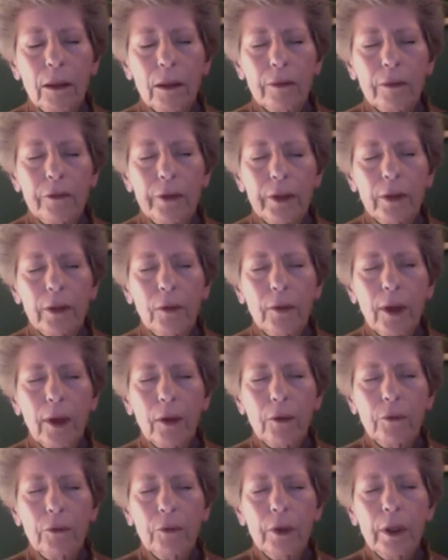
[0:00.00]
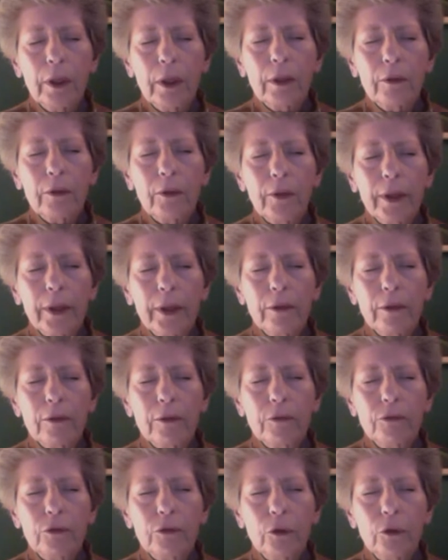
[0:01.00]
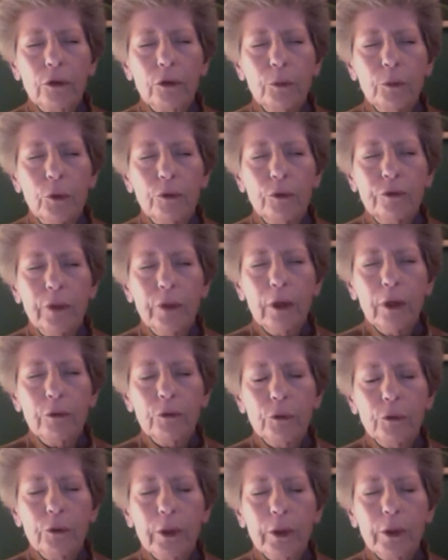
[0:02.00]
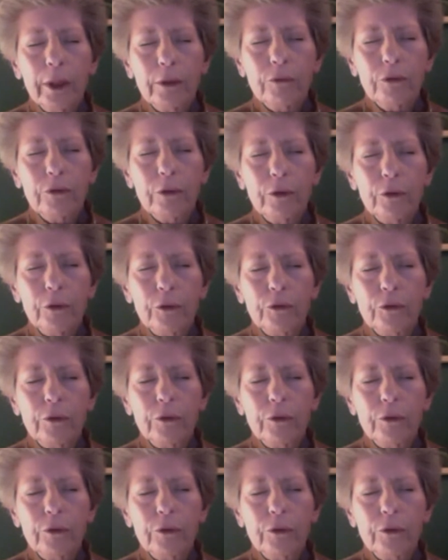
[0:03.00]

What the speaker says: Then allow the light of the soul to move down through the head centers,